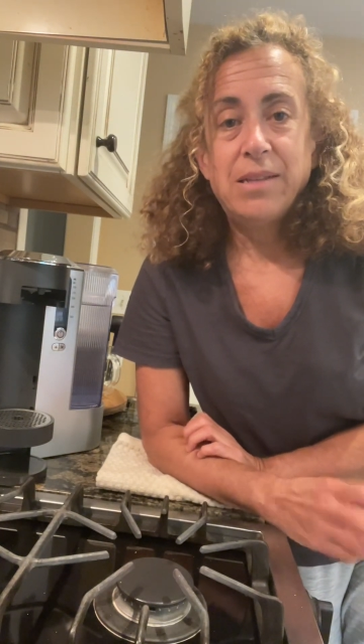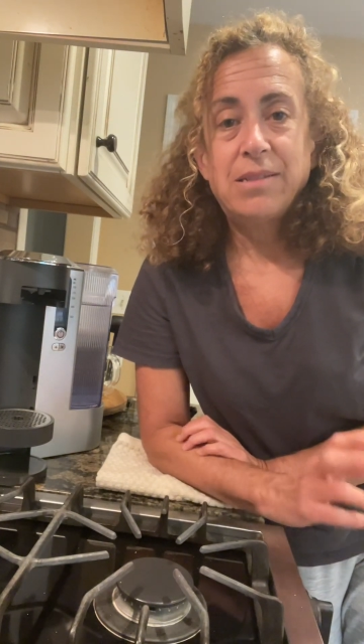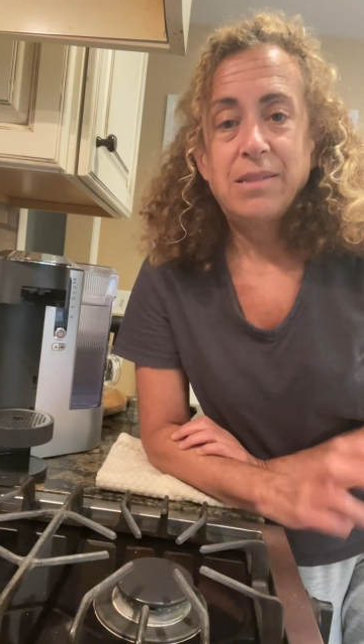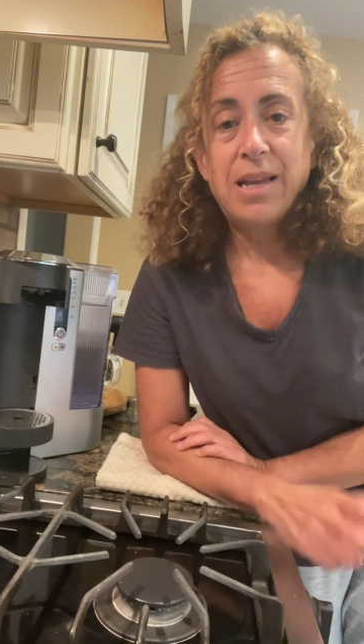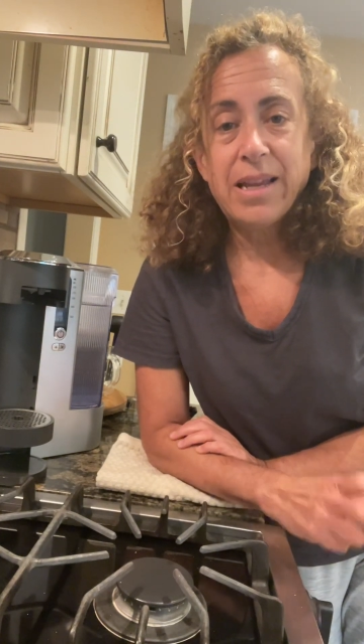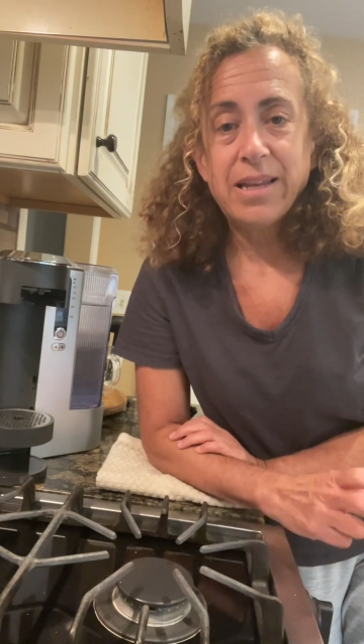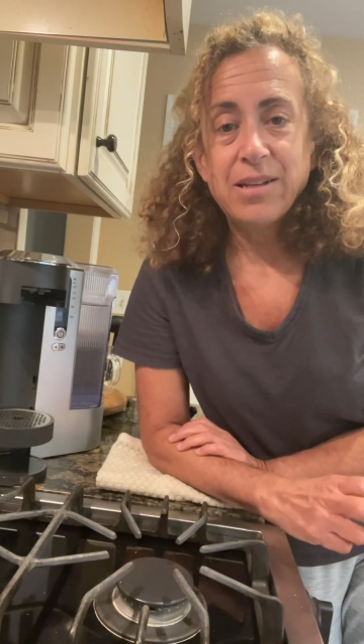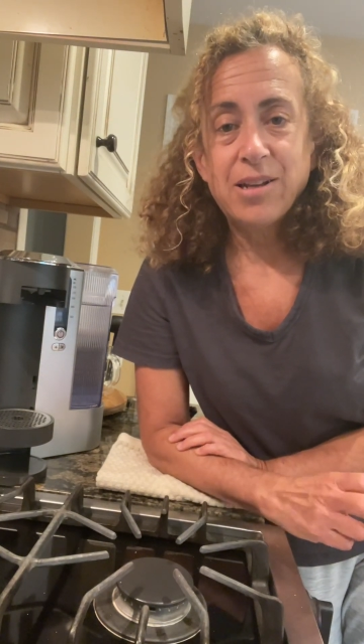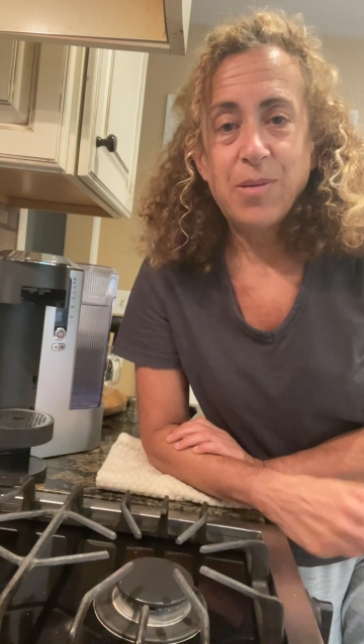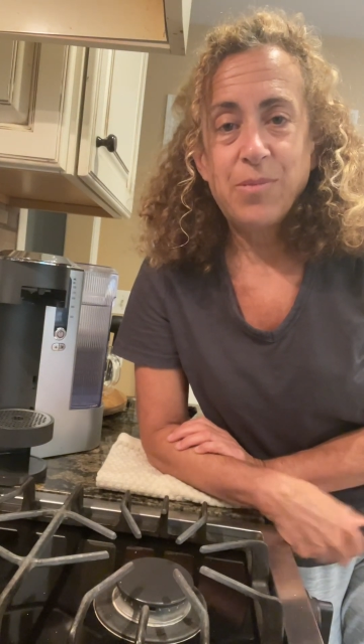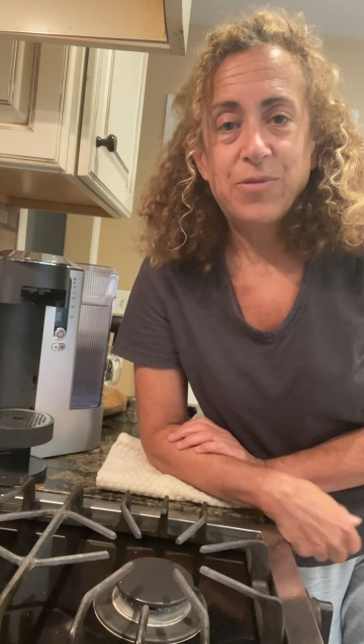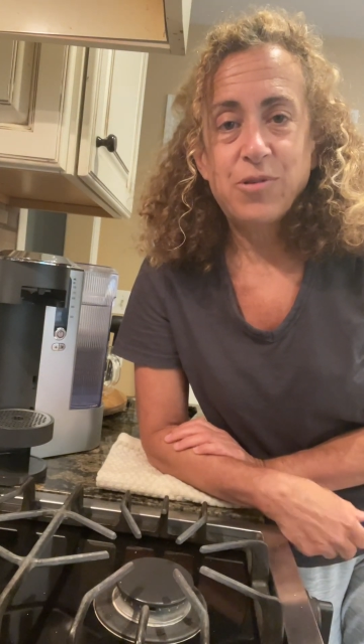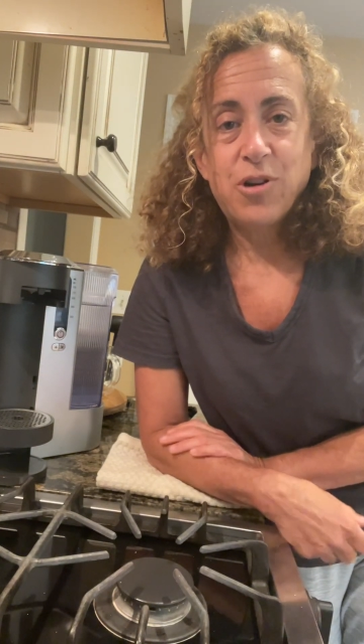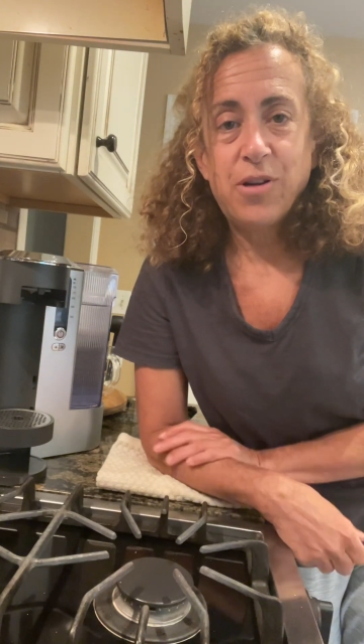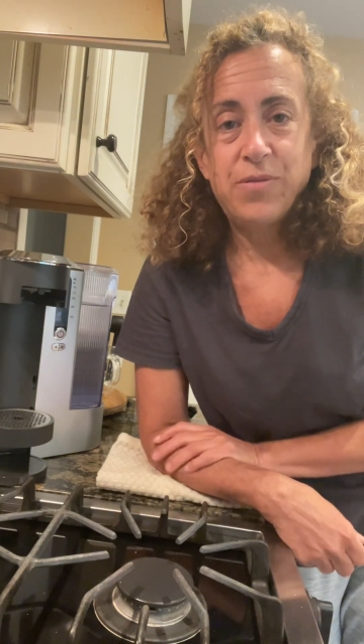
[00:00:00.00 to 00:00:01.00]
second cup
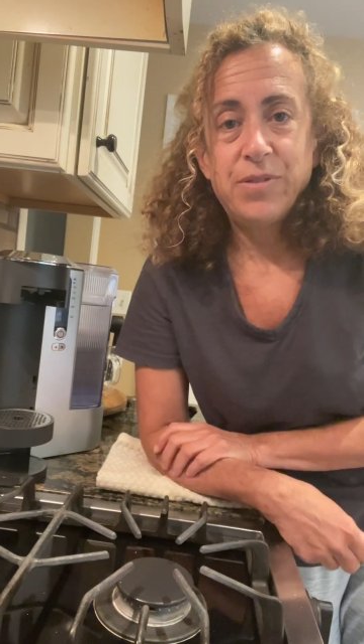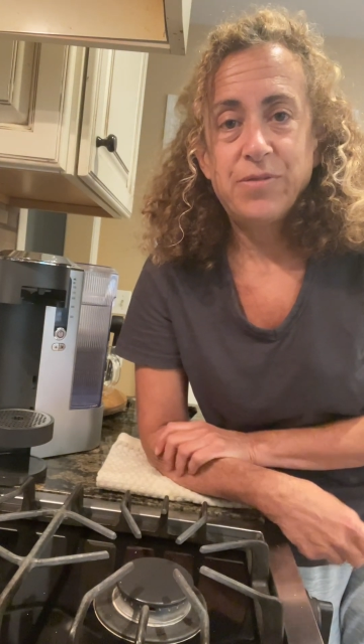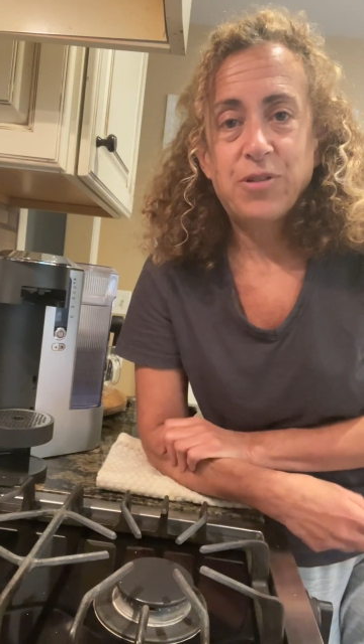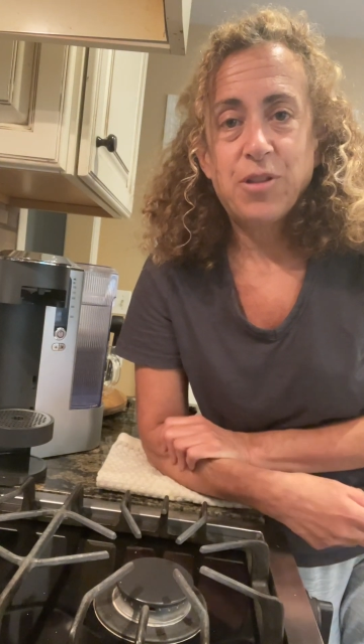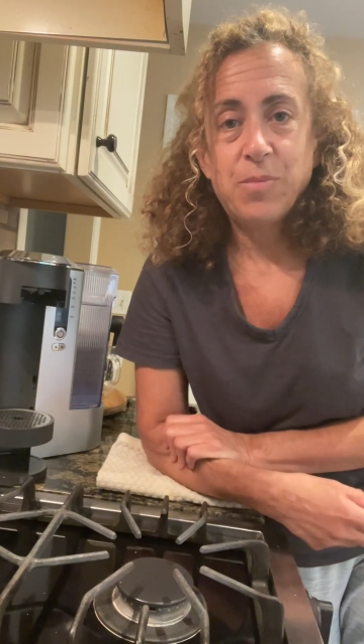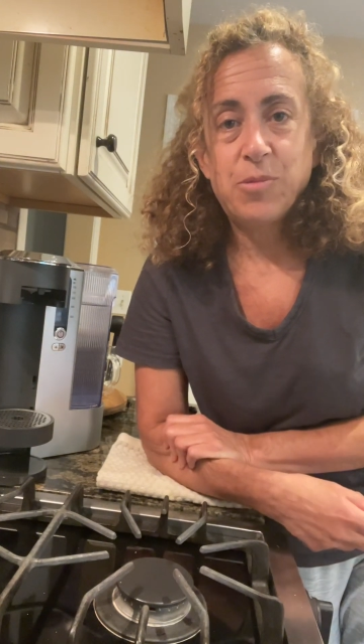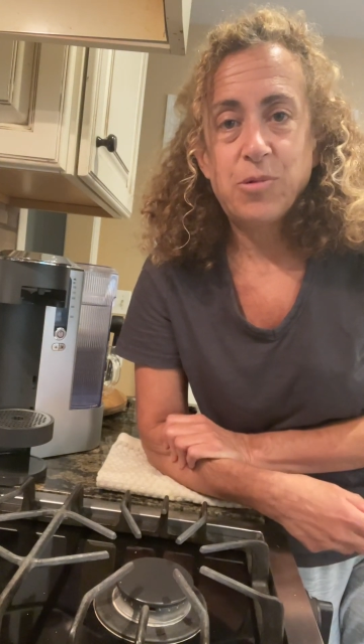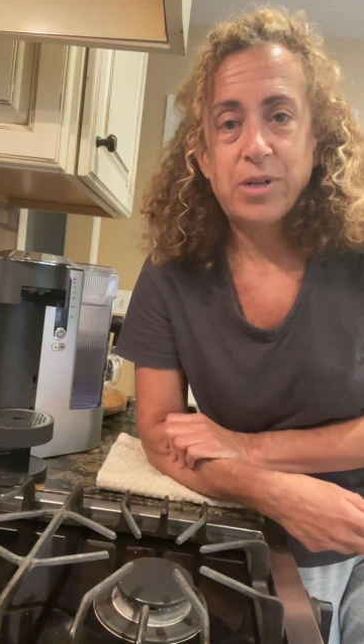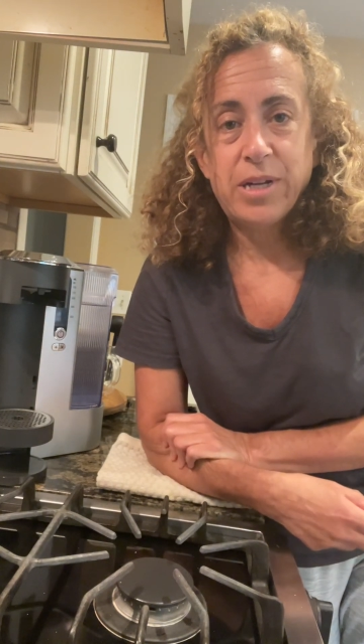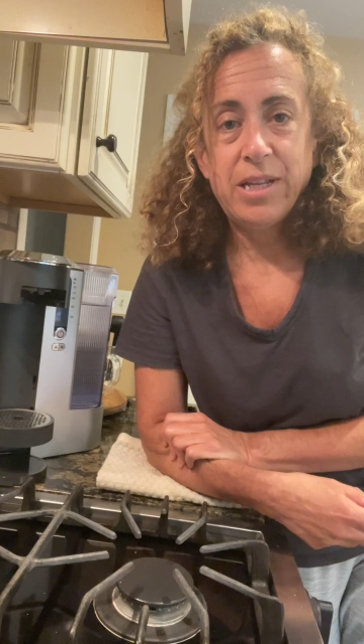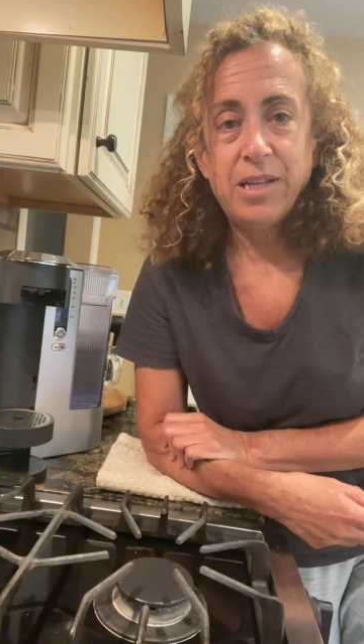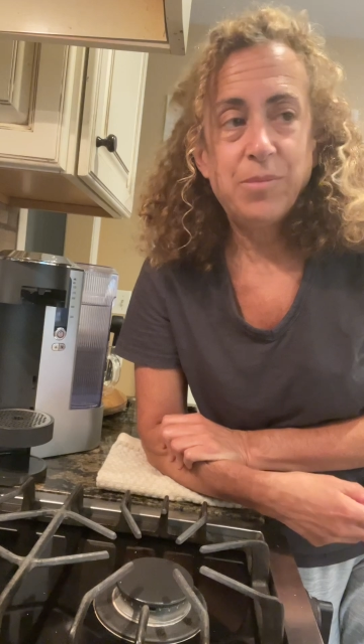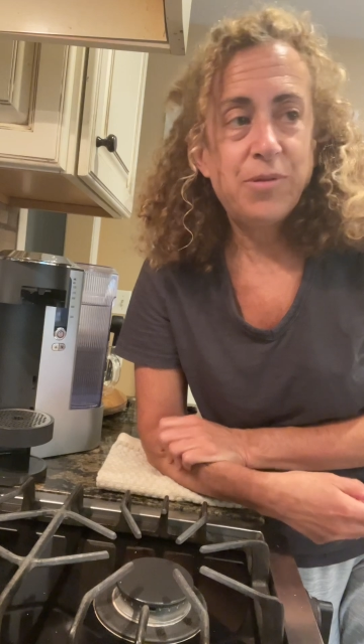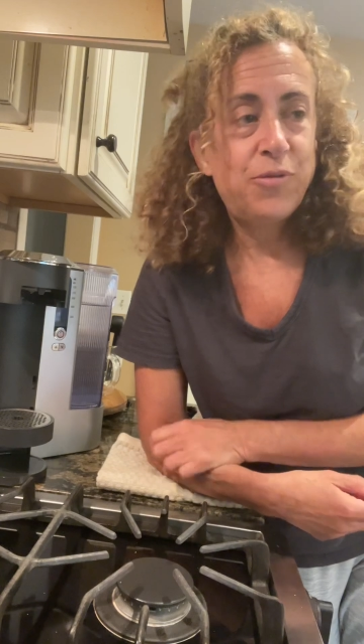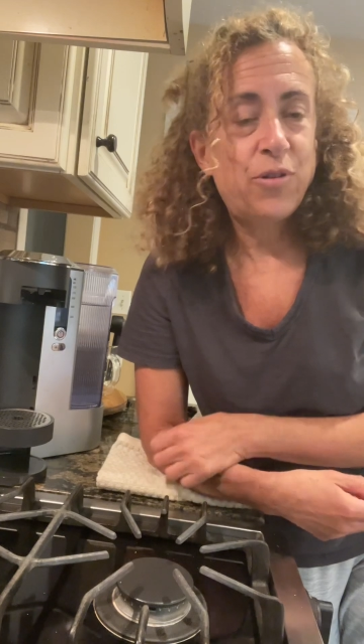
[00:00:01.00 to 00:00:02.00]
of coffee for the
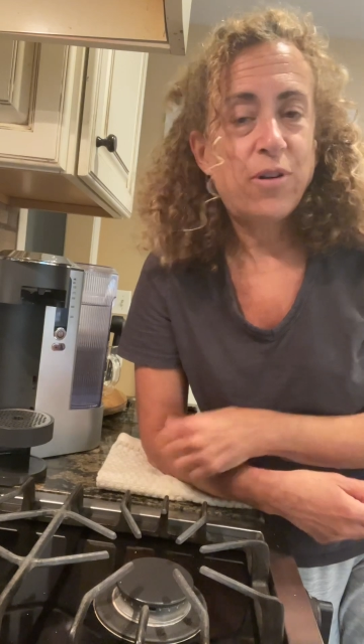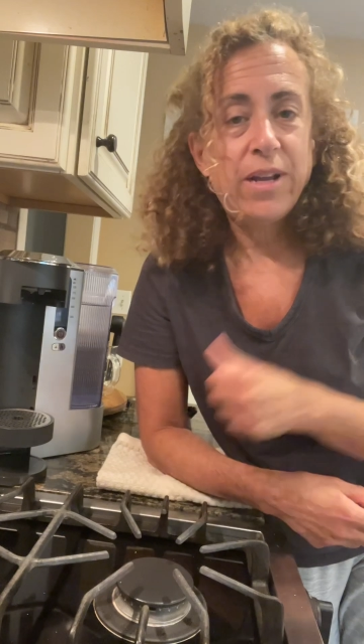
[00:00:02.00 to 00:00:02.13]
morning before